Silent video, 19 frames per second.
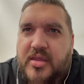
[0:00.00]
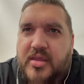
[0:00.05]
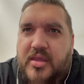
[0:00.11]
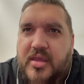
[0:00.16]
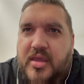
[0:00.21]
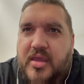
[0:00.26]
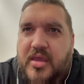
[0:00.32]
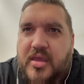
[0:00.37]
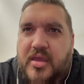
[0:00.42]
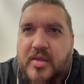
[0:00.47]

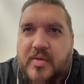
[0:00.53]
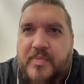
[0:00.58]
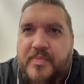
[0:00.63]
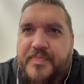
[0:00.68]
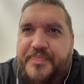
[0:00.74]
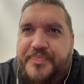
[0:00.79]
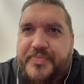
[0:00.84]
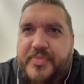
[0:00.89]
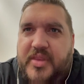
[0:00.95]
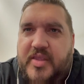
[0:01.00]

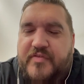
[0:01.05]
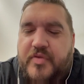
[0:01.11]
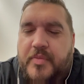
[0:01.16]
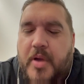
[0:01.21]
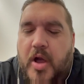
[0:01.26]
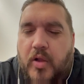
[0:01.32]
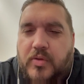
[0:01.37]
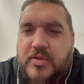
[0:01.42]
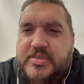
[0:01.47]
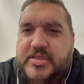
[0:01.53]

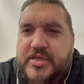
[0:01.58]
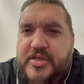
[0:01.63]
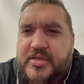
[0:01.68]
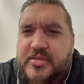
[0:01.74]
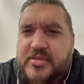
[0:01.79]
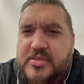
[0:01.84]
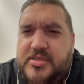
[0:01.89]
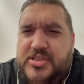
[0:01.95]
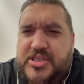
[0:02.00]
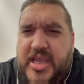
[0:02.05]
Holden
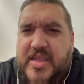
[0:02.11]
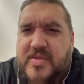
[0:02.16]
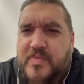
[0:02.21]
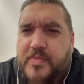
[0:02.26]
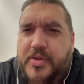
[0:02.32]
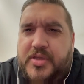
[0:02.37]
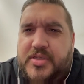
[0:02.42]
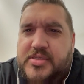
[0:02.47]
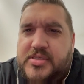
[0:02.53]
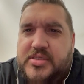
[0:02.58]
and
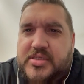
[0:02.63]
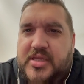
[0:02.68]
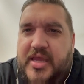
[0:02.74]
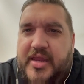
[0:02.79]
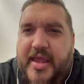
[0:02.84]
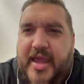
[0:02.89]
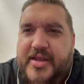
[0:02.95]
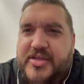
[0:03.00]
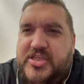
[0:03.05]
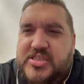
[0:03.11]
Chambers.
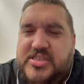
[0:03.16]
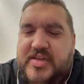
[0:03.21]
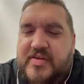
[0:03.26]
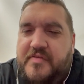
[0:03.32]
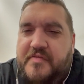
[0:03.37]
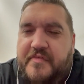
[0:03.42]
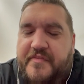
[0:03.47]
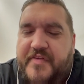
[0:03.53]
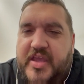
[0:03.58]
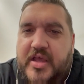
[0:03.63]
I just
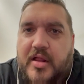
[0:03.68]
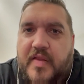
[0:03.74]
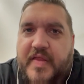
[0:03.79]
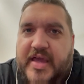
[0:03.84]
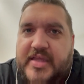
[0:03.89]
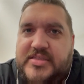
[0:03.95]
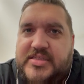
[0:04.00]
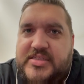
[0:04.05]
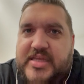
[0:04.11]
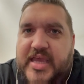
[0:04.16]
didn't feel
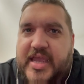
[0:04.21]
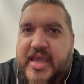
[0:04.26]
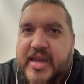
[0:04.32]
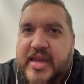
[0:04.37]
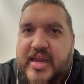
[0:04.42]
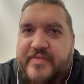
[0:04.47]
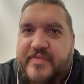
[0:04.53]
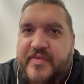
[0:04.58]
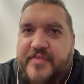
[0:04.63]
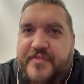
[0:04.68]
that today. I
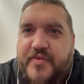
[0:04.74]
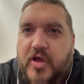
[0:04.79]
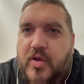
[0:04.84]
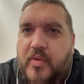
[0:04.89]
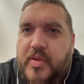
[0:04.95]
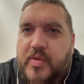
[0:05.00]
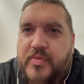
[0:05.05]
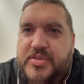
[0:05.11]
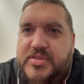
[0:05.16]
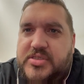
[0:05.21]
never thought
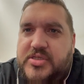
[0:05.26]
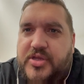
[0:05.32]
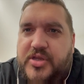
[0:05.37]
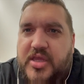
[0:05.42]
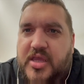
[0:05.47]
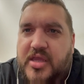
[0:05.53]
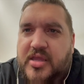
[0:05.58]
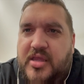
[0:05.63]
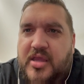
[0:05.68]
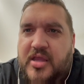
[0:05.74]
we was going
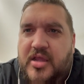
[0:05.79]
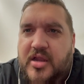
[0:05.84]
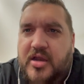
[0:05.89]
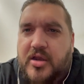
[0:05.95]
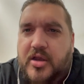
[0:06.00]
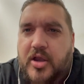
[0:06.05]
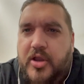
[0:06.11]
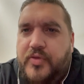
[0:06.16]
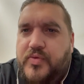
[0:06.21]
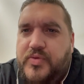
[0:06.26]
to
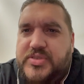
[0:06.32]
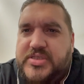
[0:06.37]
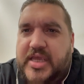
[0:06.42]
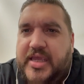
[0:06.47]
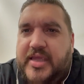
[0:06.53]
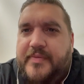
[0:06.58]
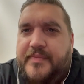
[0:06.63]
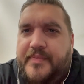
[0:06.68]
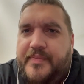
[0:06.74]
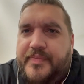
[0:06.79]
lose
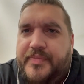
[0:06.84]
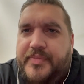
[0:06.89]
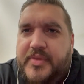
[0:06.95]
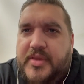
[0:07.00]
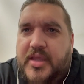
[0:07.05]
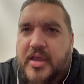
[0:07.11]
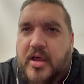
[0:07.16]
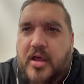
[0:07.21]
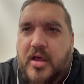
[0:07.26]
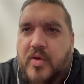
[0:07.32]
it,
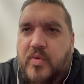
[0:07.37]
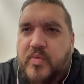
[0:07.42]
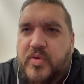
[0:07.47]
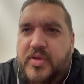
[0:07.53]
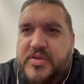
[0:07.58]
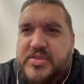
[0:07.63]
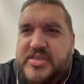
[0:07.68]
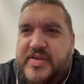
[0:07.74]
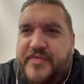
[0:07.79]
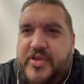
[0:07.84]
or we
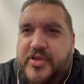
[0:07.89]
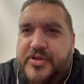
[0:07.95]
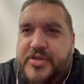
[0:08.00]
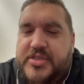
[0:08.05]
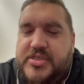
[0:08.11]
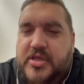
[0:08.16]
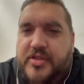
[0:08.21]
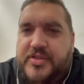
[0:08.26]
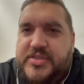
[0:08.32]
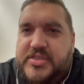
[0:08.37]
was never going
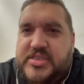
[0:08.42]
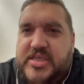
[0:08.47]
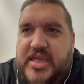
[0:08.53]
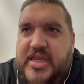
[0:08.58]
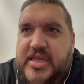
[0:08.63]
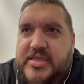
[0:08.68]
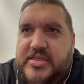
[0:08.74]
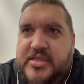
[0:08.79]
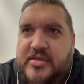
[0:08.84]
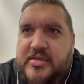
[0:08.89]
to
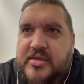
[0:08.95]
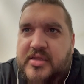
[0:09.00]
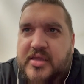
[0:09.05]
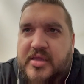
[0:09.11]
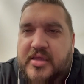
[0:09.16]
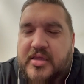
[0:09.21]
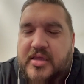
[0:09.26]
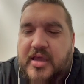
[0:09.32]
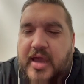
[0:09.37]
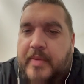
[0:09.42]
concede. And
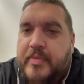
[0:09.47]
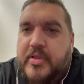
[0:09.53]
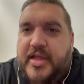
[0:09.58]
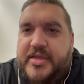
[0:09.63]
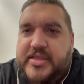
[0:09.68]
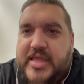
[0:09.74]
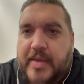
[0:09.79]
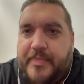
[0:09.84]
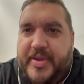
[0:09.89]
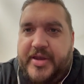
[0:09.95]
I'm
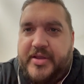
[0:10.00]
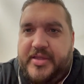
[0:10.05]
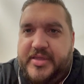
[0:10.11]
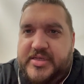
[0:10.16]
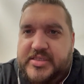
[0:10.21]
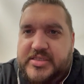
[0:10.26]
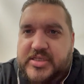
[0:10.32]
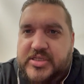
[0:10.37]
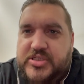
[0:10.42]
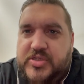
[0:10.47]
glad that penalty
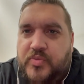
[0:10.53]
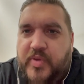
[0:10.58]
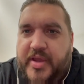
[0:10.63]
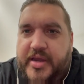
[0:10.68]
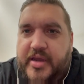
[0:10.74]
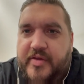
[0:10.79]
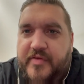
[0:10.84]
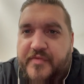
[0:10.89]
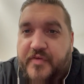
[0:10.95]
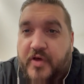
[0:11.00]
decision
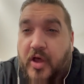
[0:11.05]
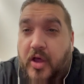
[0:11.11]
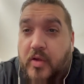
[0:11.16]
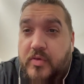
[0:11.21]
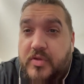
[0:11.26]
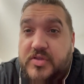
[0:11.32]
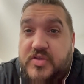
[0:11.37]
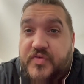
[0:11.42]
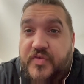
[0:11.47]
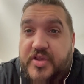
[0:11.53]
went
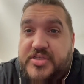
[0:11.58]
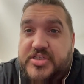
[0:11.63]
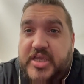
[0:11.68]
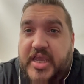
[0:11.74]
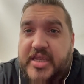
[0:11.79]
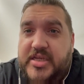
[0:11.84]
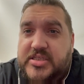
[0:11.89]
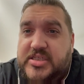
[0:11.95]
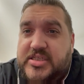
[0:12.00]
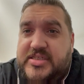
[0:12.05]
for us for a
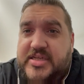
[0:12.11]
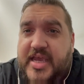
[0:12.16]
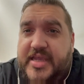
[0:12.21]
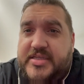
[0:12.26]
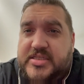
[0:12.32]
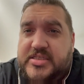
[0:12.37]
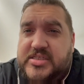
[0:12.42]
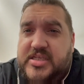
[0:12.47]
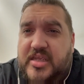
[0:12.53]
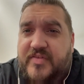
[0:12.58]
change. It's nice
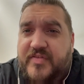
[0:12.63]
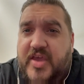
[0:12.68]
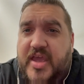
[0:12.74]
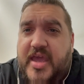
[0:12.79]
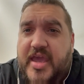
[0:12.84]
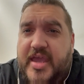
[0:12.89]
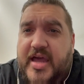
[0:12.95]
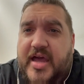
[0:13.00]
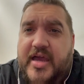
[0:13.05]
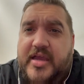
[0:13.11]
to see
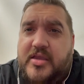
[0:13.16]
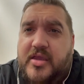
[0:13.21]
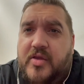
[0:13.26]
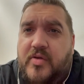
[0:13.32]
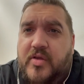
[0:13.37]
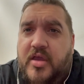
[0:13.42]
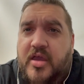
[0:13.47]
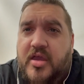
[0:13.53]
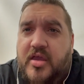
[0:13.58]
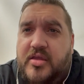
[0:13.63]
VAR
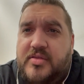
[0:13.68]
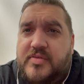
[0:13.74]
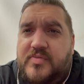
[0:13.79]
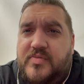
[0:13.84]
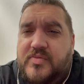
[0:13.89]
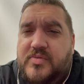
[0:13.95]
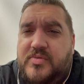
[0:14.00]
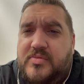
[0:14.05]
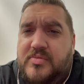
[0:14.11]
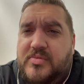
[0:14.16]

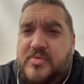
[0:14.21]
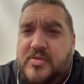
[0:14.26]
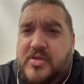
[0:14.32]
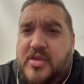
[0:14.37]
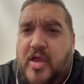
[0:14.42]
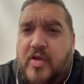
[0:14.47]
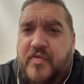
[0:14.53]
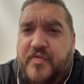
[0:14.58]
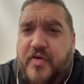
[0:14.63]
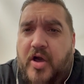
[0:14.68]

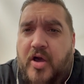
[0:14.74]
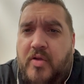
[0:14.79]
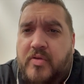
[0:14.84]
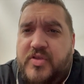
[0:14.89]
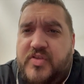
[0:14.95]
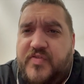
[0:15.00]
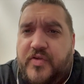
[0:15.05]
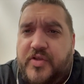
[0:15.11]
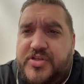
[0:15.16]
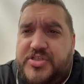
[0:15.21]
go for
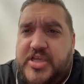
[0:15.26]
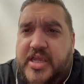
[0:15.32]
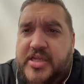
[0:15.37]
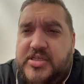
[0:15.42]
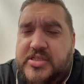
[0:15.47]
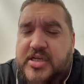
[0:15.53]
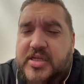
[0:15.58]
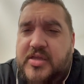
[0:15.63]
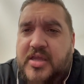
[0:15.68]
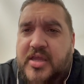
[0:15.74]
us for a
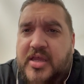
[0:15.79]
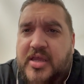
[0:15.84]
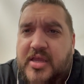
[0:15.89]
change, and